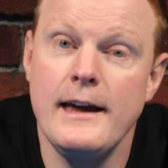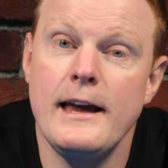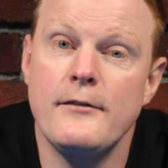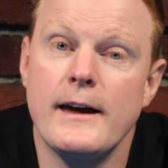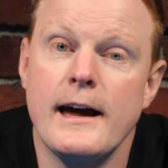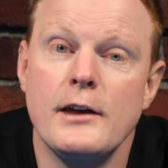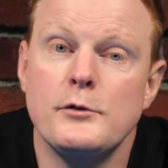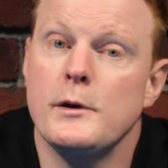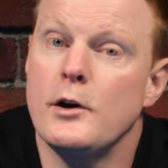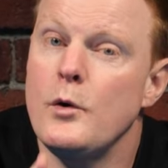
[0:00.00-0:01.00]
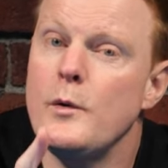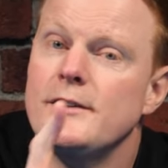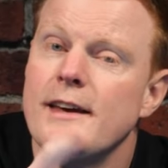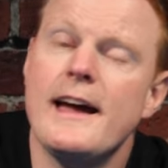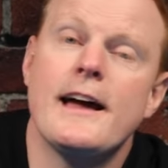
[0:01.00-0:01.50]
If it has, we
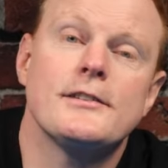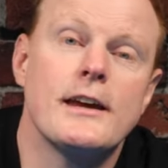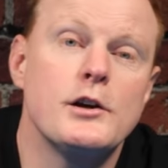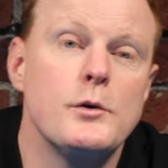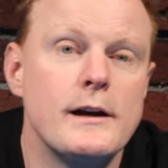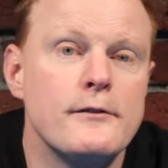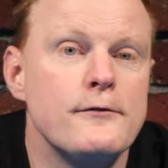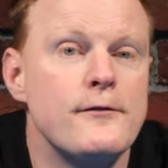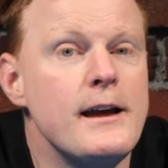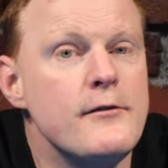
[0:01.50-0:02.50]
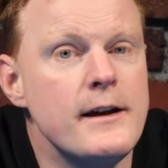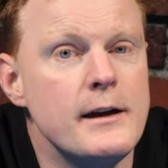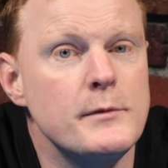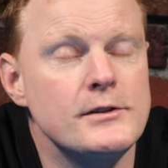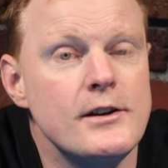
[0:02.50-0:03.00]
always ask a quick favor
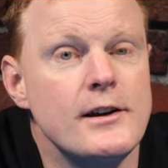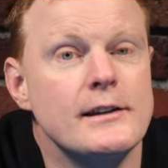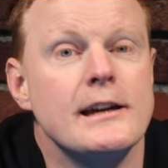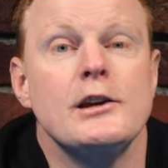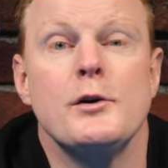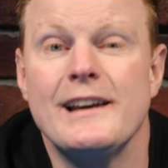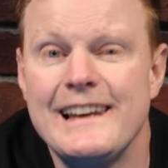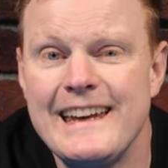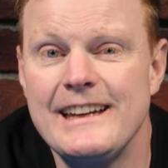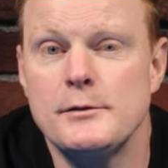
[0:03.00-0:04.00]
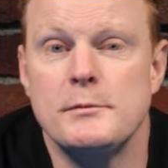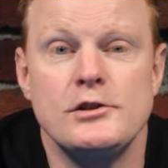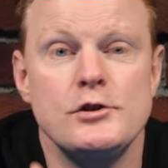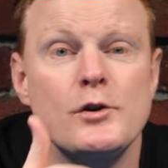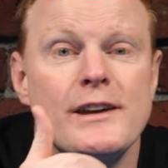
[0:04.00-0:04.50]
in return. Can you at least be
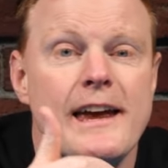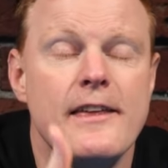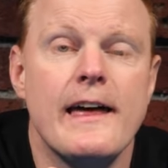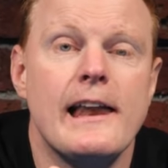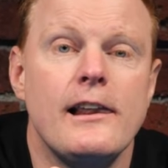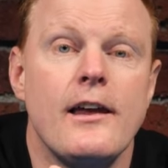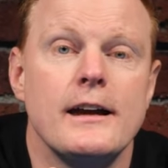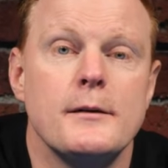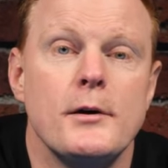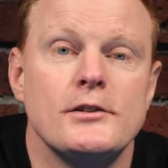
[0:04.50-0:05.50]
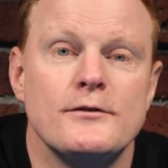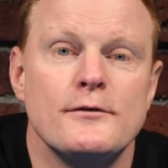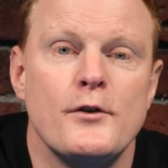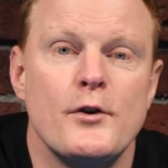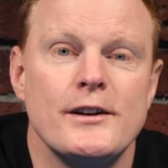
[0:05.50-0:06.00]
sure to hit that like button
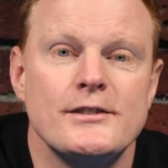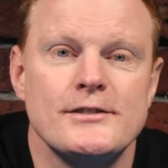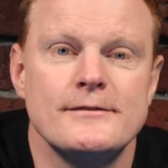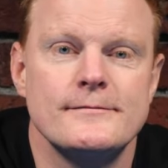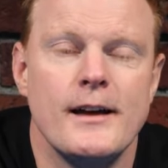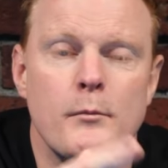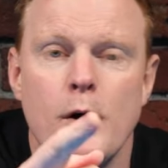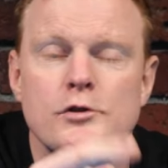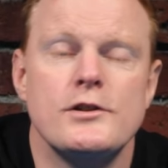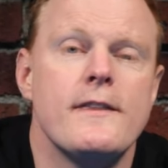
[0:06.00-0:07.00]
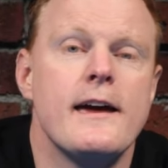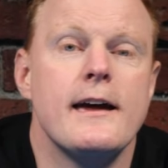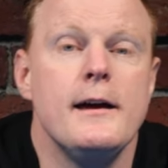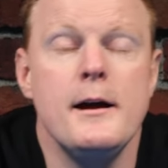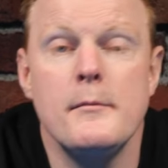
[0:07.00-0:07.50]
for us? And whilst you're
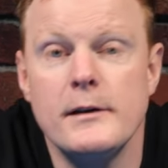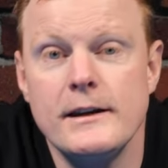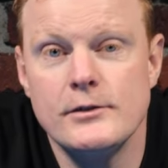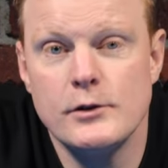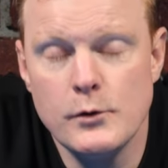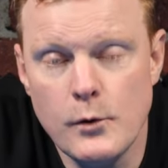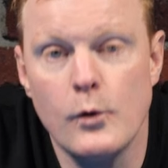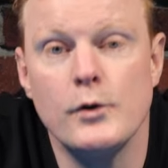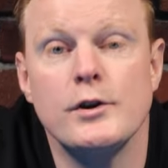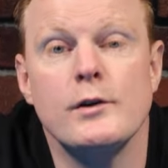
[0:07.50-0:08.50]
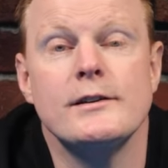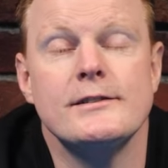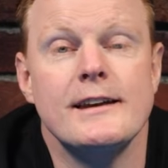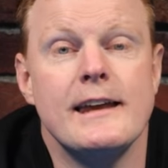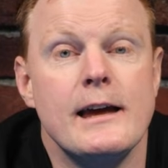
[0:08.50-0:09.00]
there, please do also
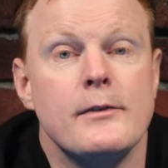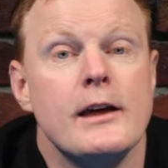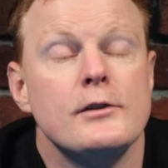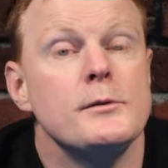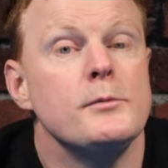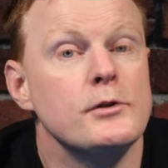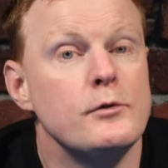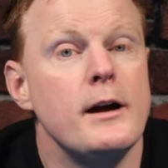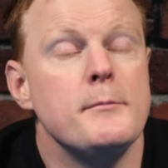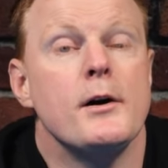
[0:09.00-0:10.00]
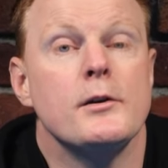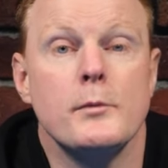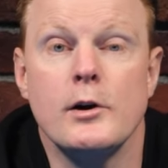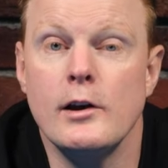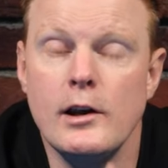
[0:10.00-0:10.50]
consider hitting that subscribe button.
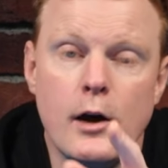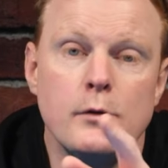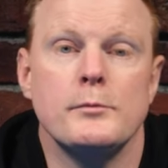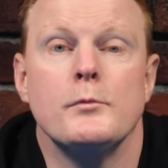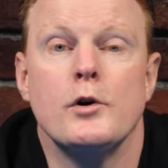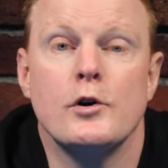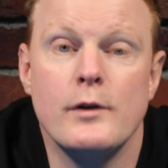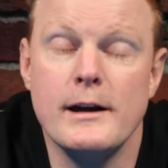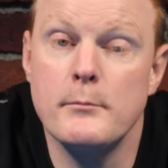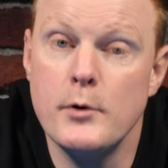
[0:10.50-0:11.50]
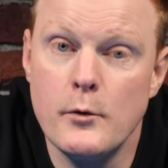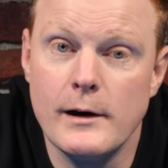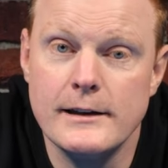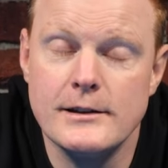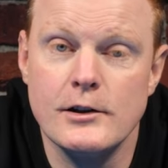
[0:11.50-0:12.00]
We've got loads more great pool
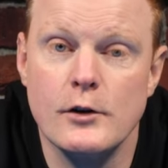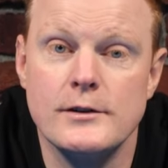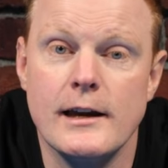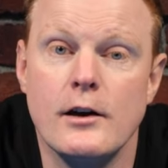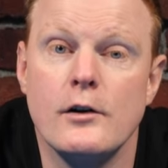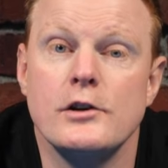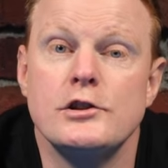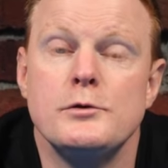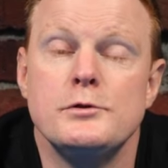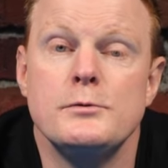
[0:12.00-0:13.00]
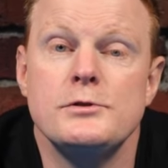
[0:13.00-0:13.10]
related content on our YouTube